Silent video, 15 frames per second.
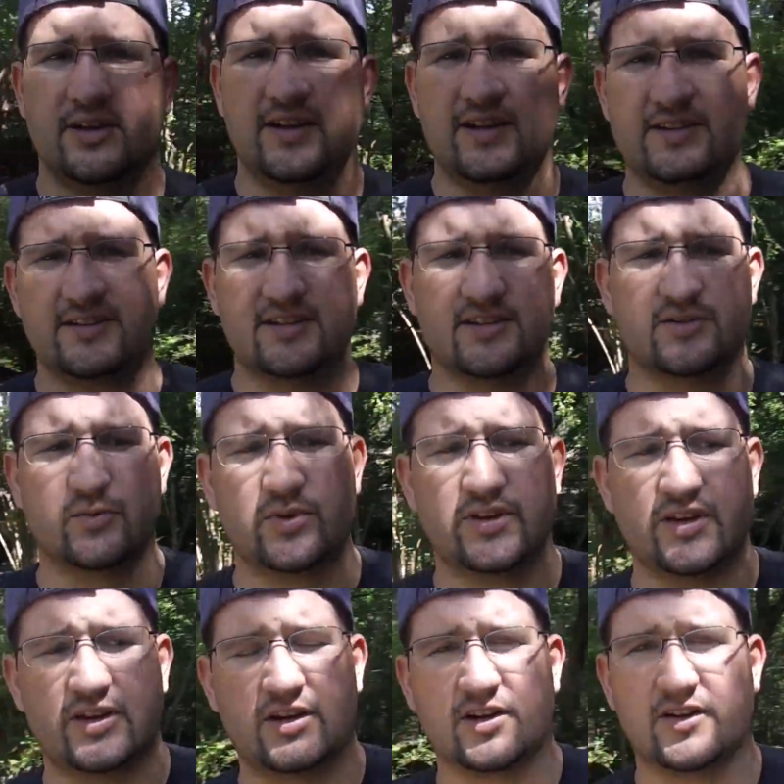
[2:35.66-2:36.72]
And since
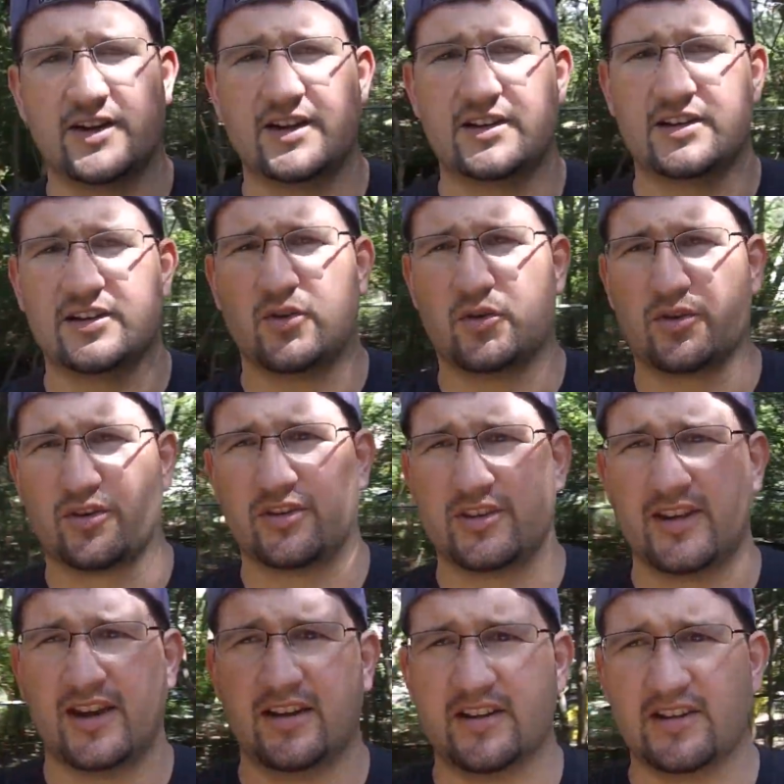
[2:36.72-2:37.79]
we are in North
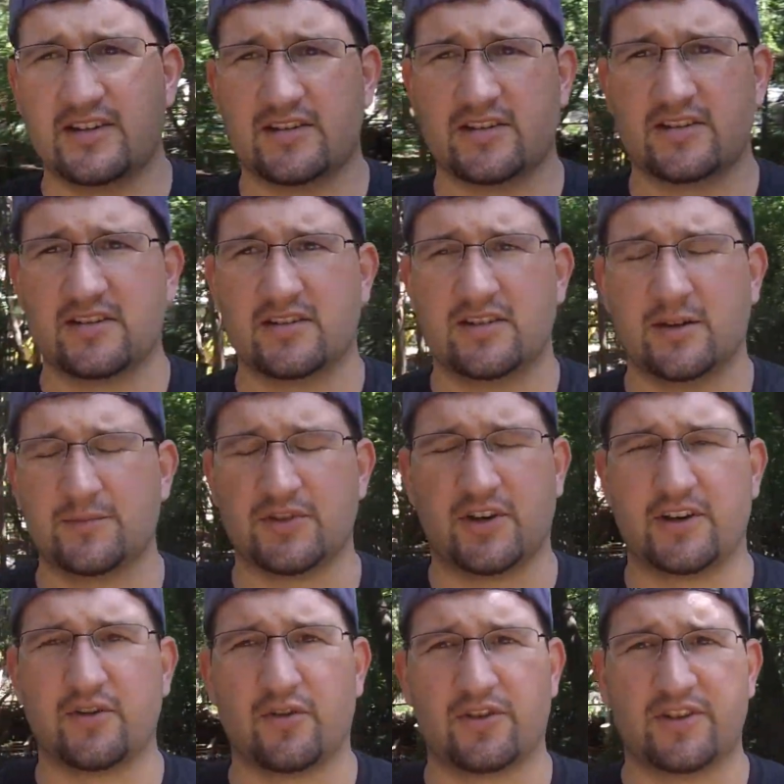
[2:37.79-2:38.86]

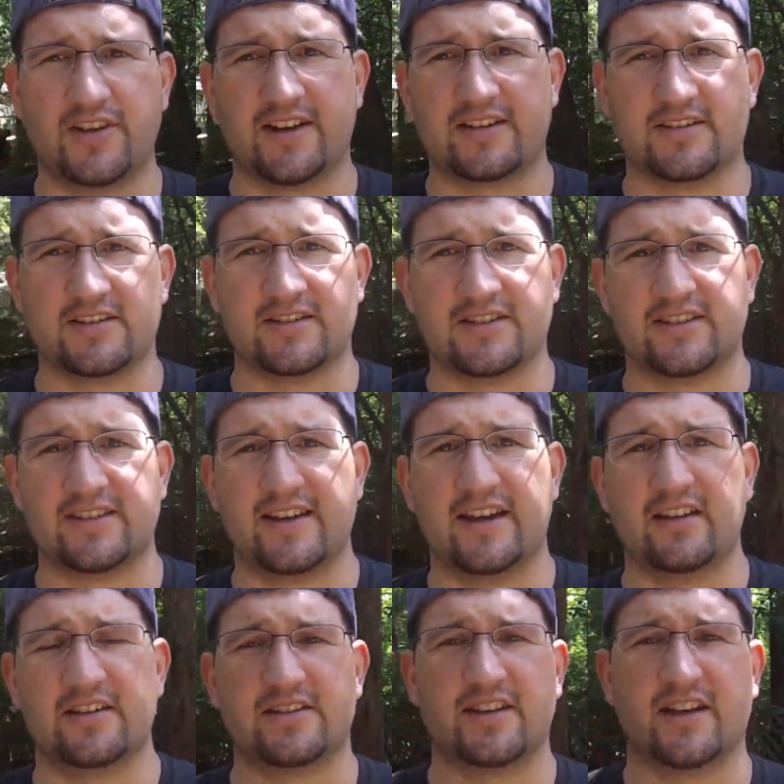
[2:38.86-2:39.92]
Texas in the
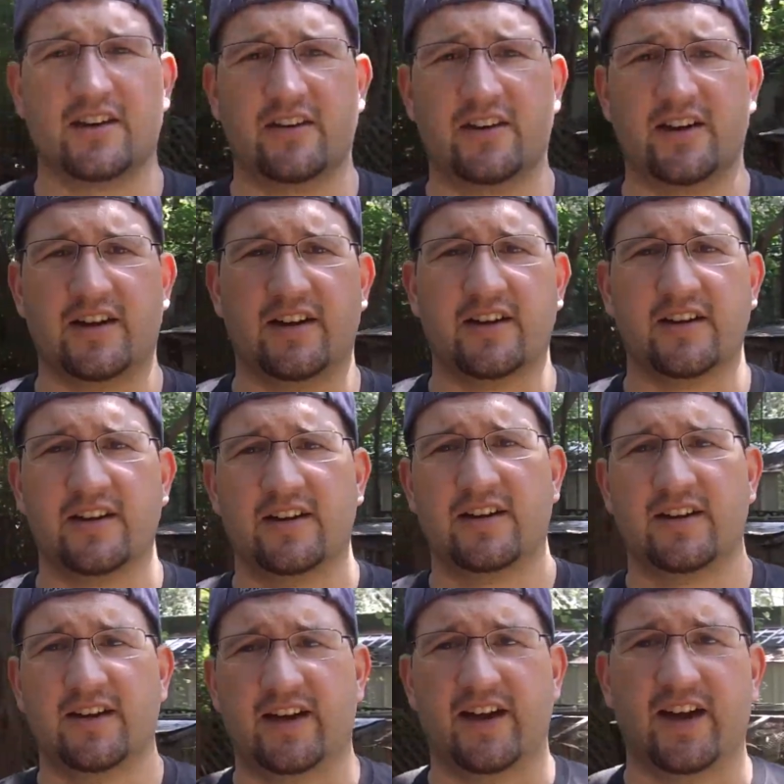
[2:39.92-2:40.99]
Dallas area,
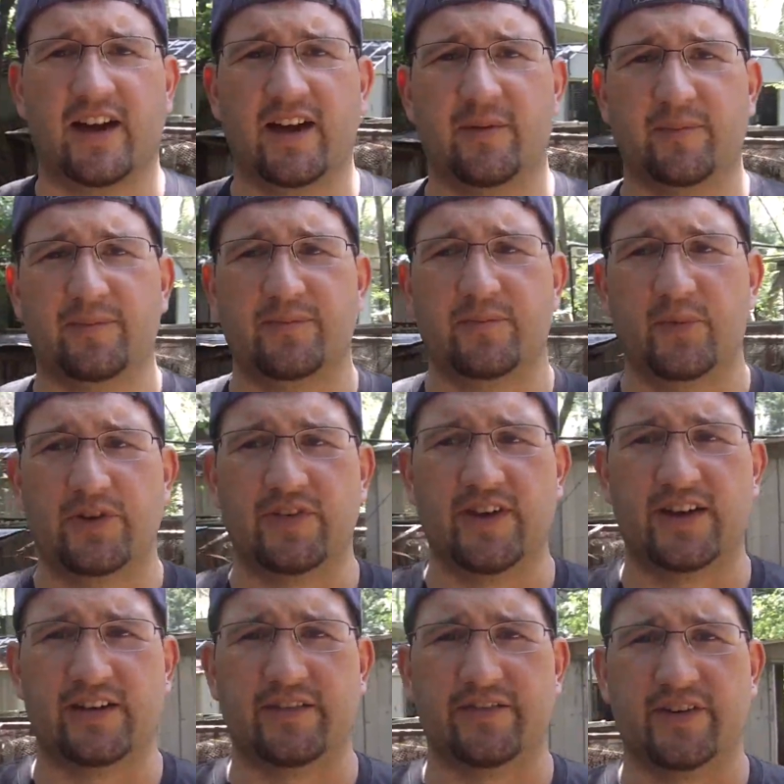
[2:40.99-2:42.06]
we've
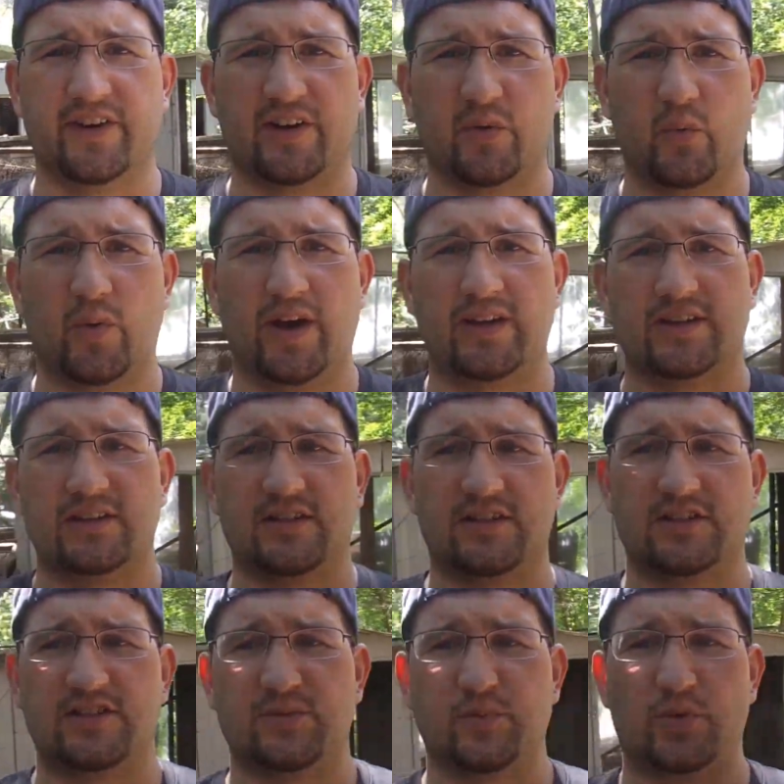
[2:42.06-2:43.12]
had a very wet
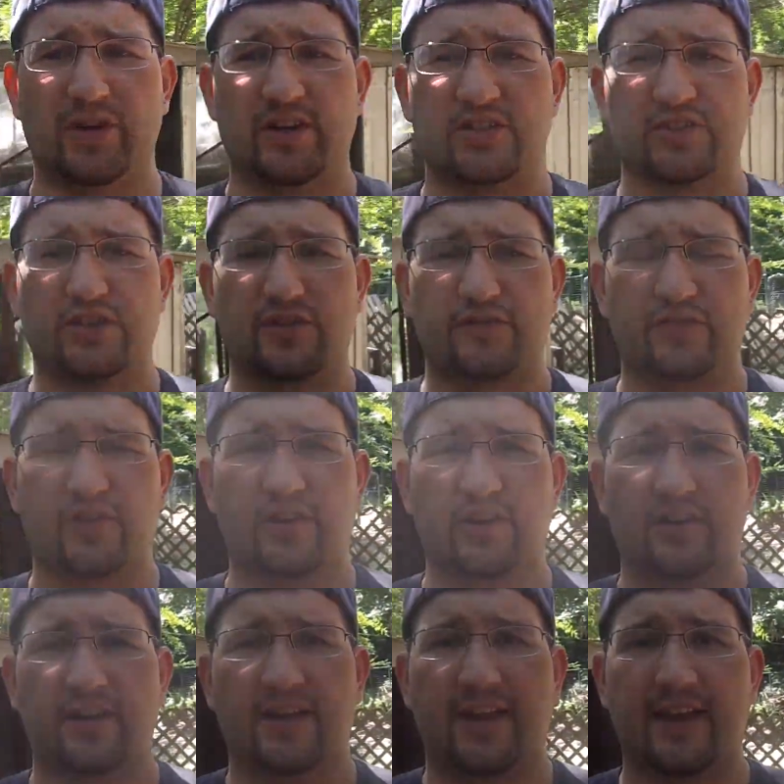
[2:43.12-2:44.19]
spring so
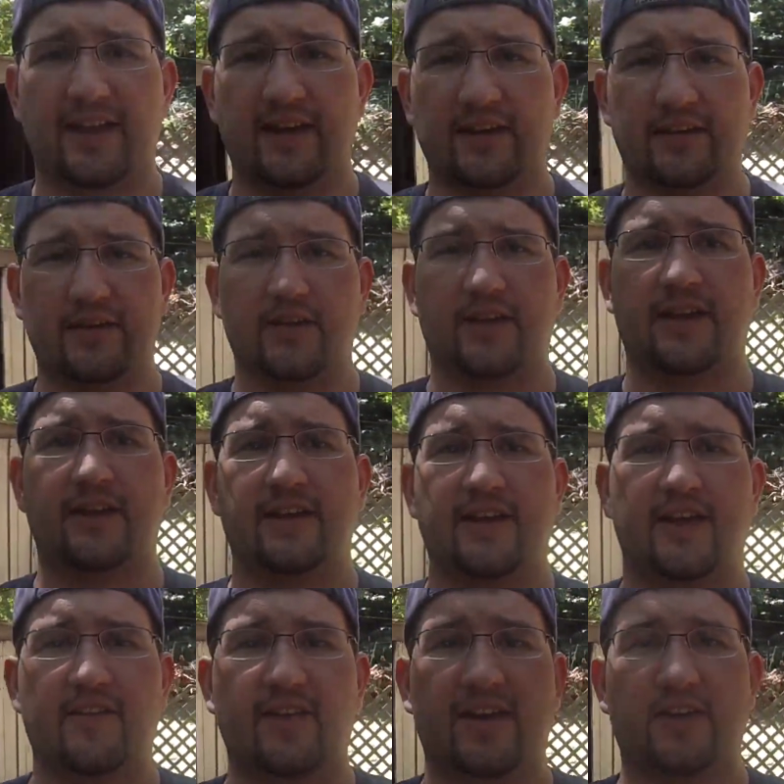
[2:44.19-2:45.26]
far and
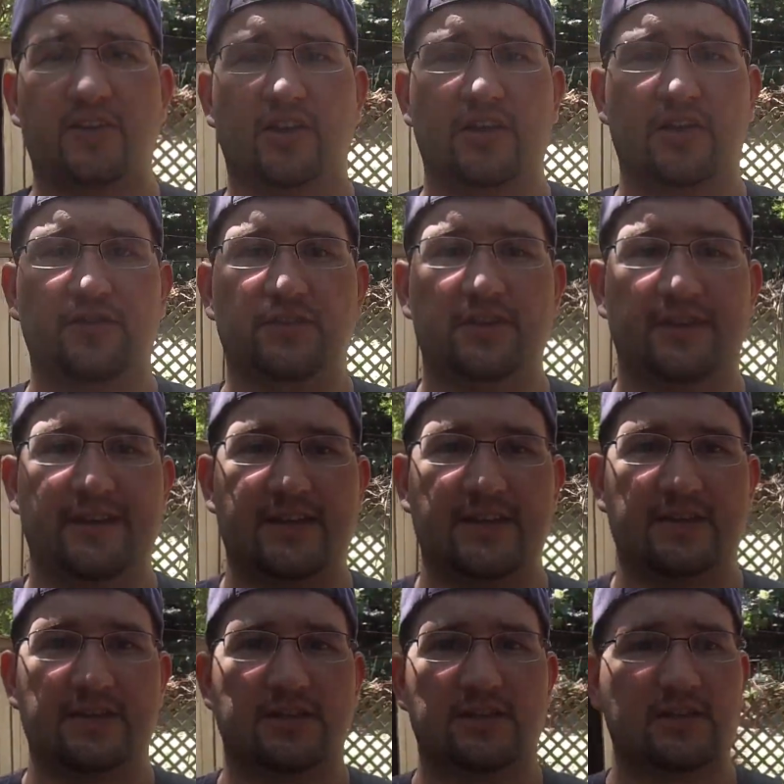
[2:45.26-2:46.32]
have had a lot of
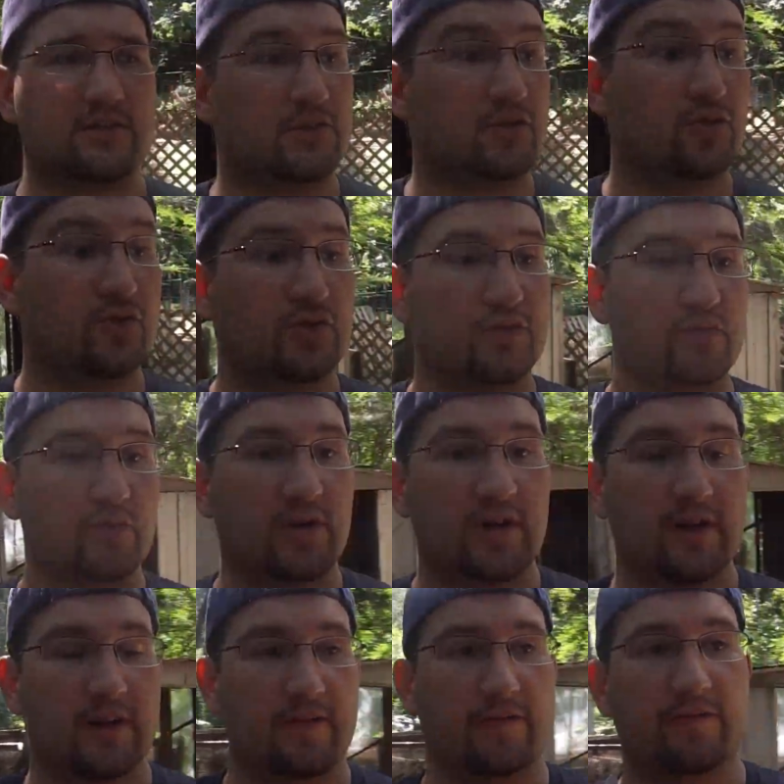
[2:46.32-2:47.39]
delays due to
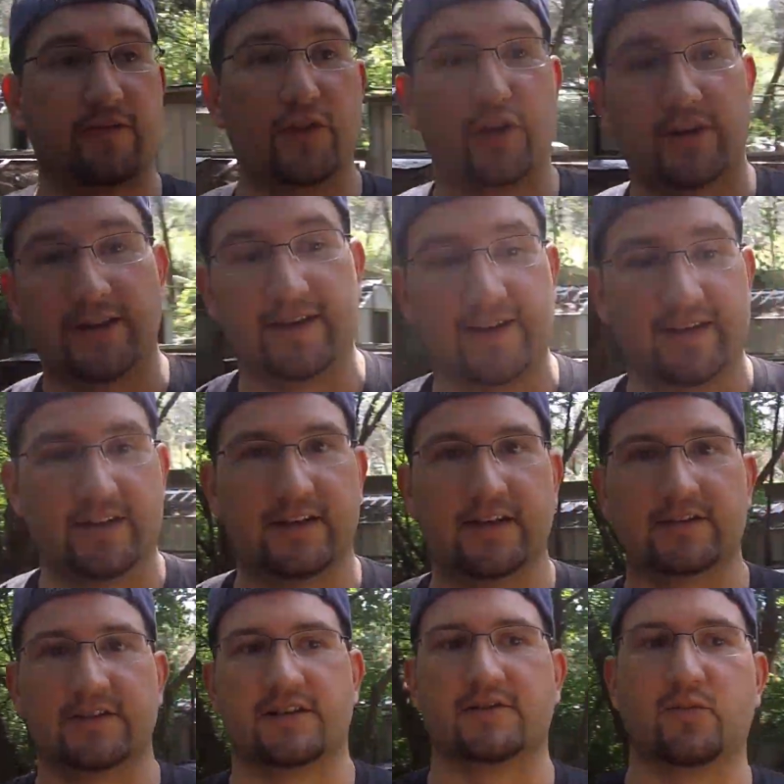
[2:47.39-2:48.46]
flooding and
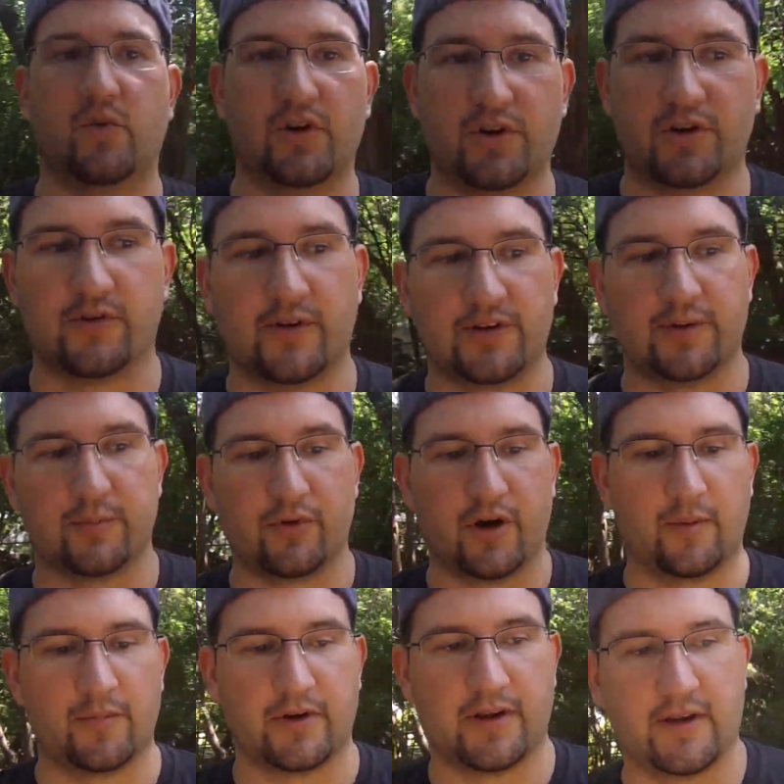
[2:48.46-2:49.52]
excess water around the
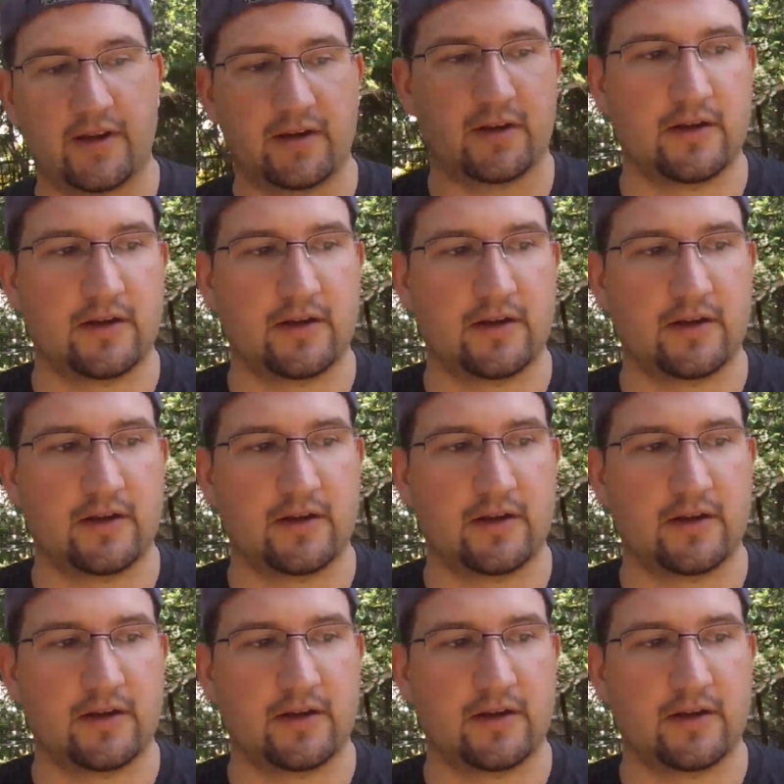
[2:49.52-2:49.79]
property.